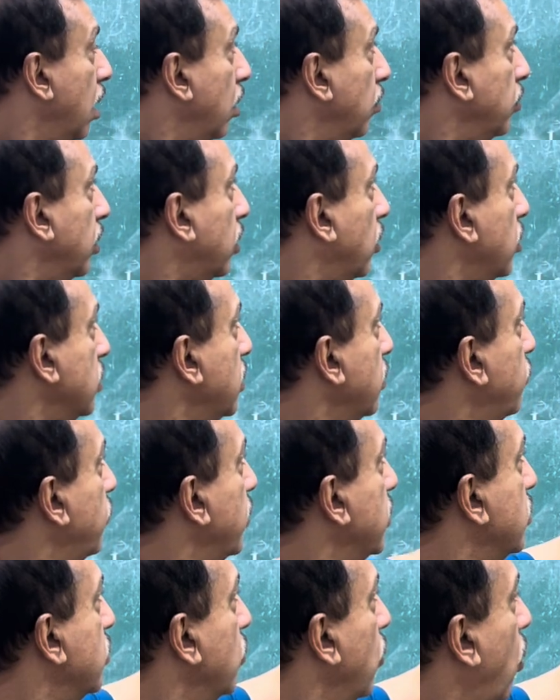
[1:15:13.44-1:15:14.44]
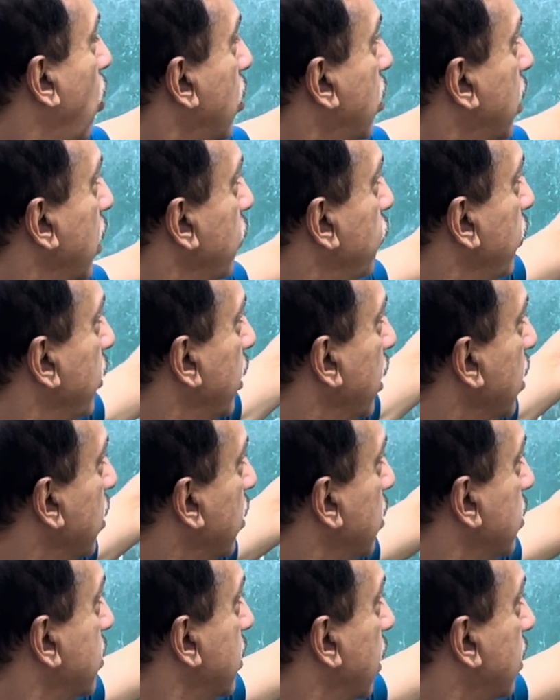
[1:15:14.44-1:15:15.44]
because if it
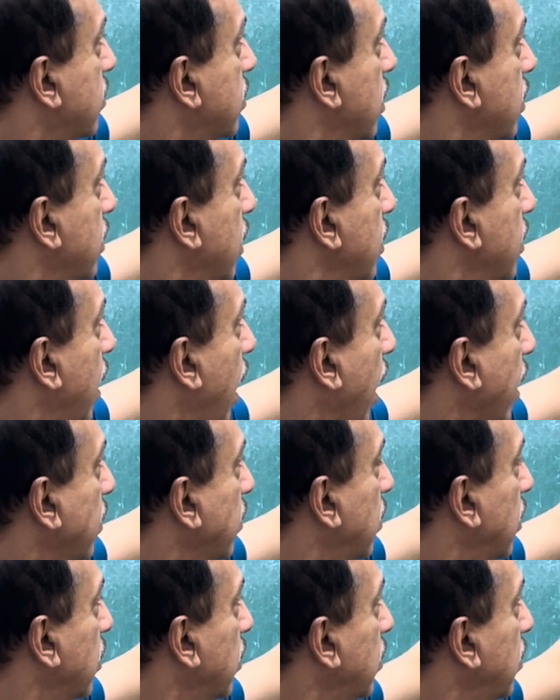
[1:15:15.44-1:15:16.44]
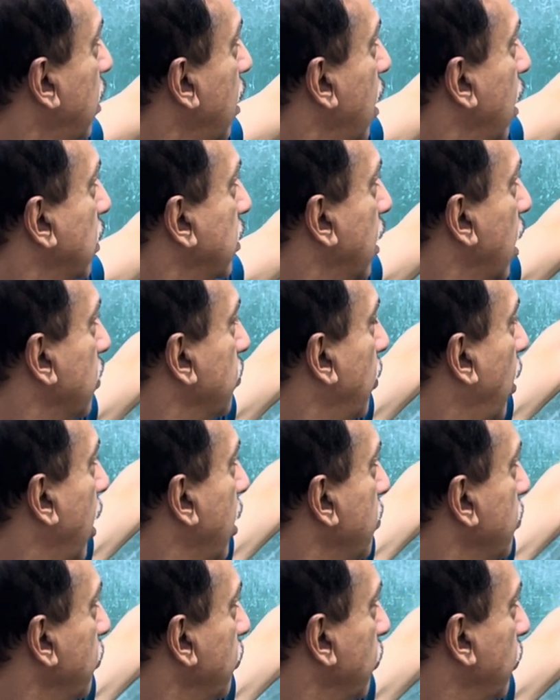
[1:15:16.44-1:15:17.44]
intersects at an angle, then
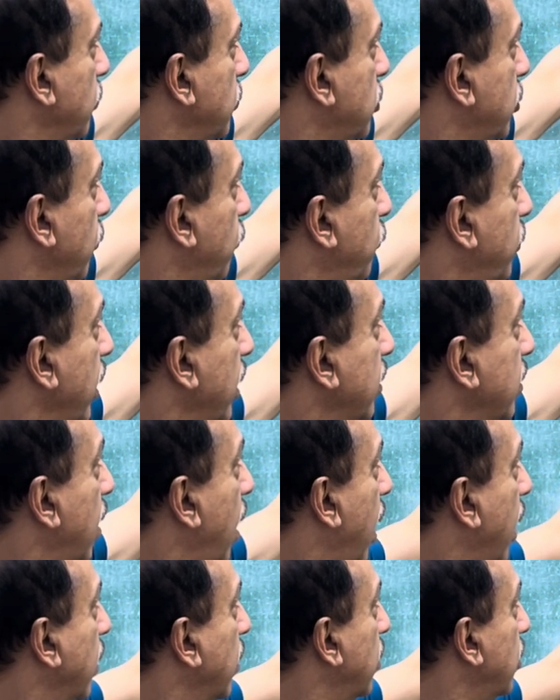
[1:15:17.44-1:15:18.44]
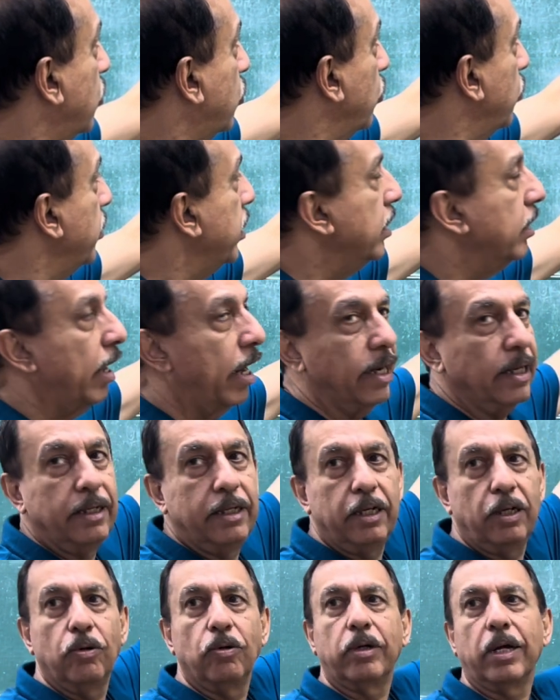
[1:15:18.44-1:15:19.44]
by shifting the angle to be
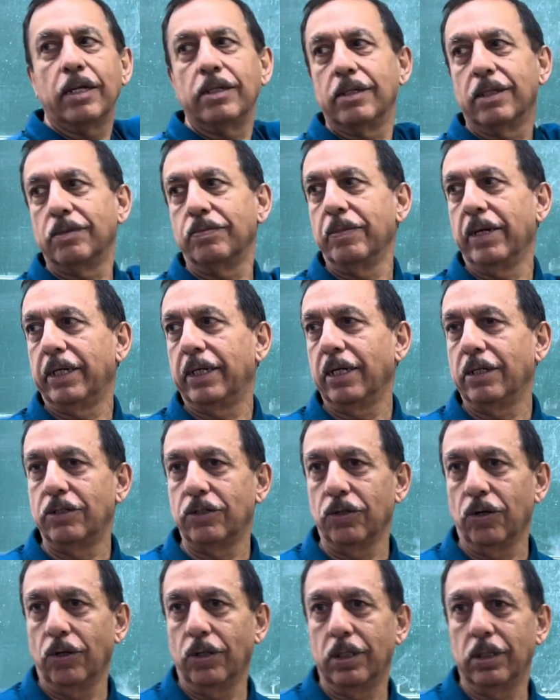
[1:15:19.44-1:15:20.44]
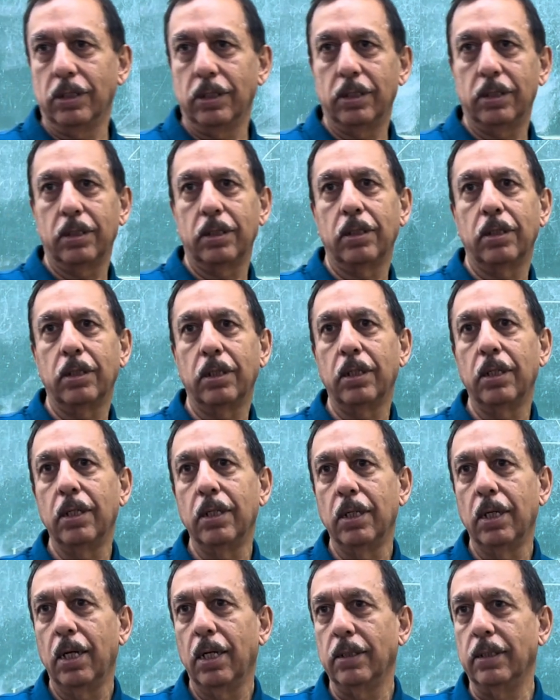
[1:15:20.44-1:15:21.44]
90, you can just make it shorter.
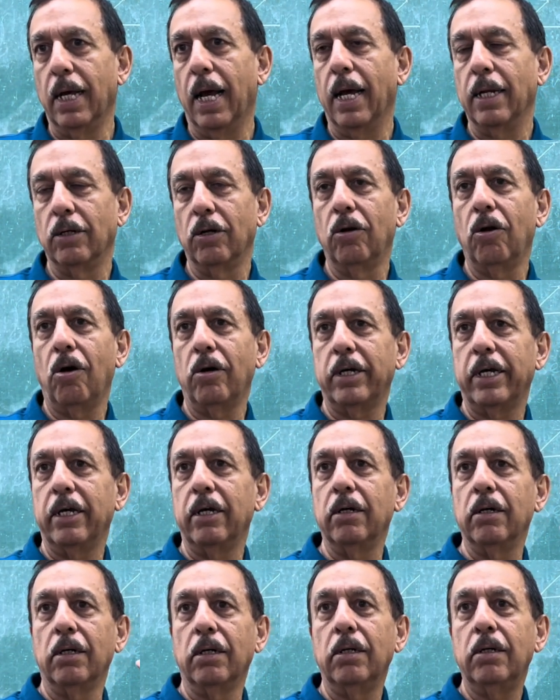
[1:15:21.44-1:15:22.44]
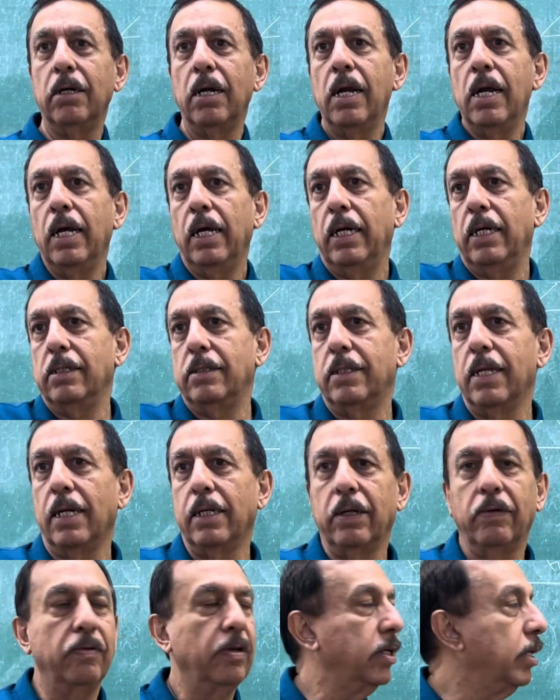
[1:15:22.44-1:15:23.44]
The analog here is that
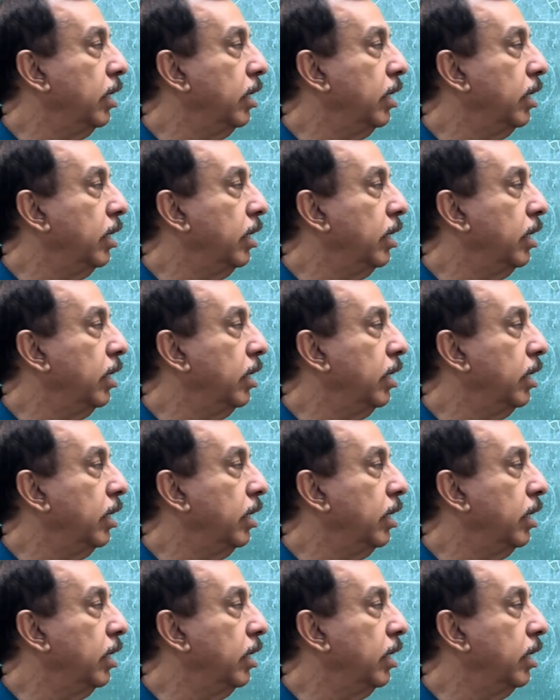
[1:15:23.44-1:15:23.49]
if it